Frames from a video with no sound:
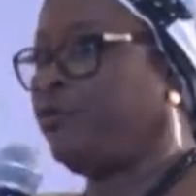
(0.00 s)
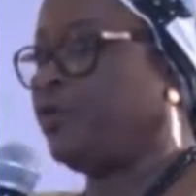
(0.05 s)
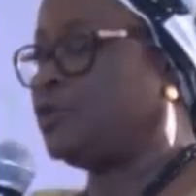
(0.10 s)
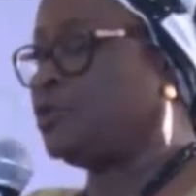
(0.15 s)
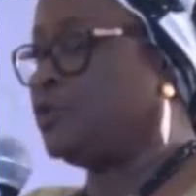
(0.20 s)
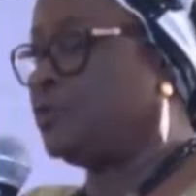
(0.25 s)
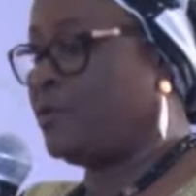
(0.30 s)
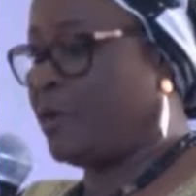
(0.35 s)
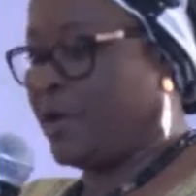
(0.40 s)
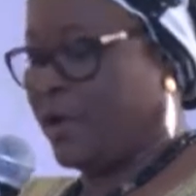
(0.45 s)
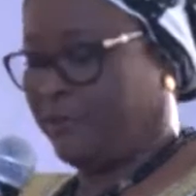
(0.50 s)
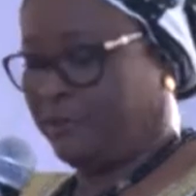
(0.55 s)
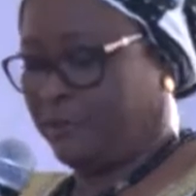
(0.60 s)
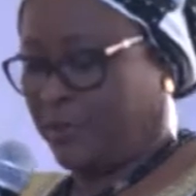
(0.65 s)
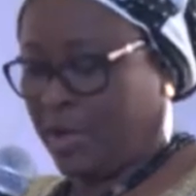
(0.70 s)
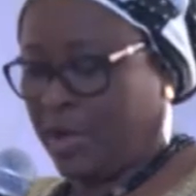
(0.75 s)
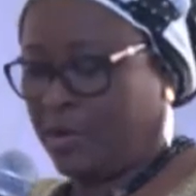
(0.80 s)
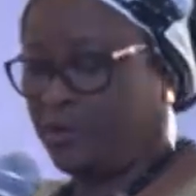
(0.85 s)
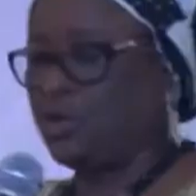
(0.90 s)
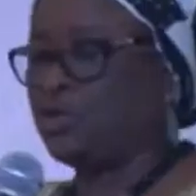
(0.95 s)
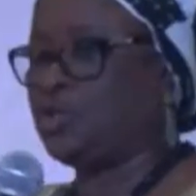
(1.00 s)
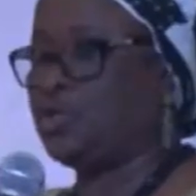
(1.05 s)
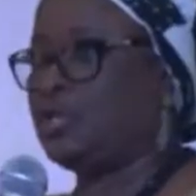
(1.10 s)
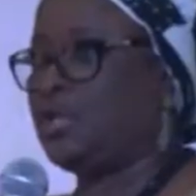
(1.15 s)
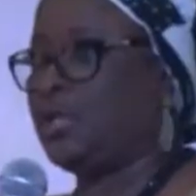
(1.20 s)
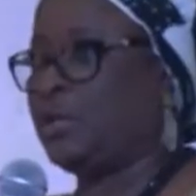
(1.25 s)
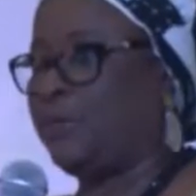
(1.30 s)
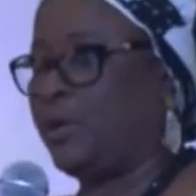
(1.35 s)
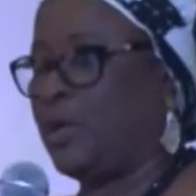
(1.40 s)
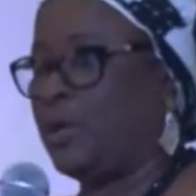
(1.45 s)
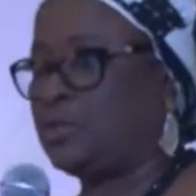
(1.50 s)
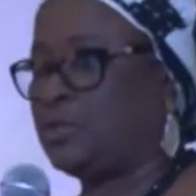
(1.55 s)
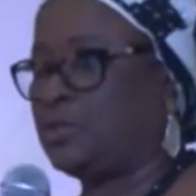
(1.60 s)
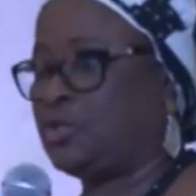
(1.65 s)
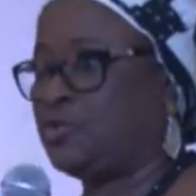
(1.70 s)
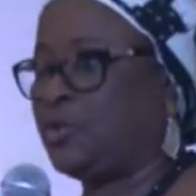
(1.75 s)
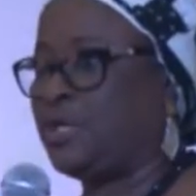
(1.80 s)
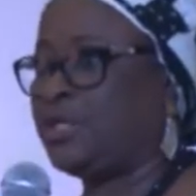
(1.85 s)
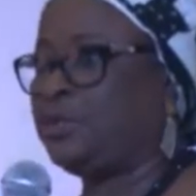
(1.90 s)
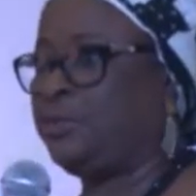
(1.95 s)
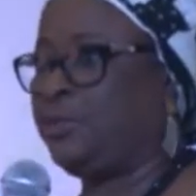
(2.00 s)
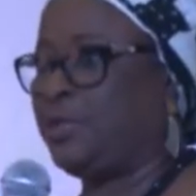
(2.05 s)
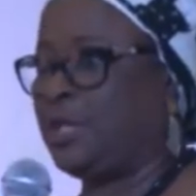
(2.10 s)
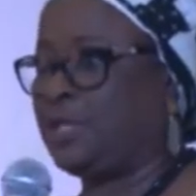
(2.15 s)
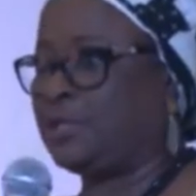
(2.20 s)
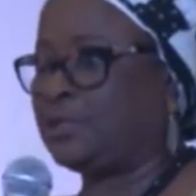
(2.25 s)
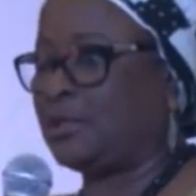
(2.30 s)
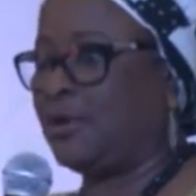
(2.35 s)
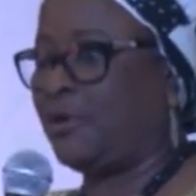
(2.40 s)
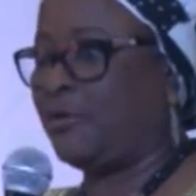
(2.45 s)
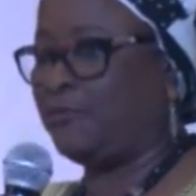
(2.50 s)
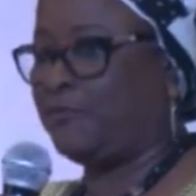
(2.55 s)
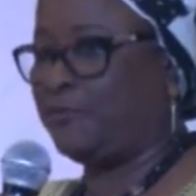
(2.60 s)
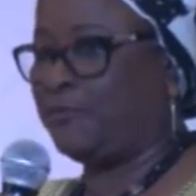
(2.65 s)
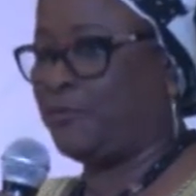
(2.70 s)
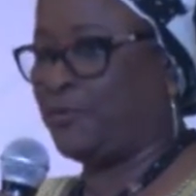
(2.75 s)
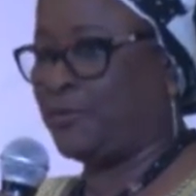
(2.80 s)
group photograph, we're going to take about 20 minutes off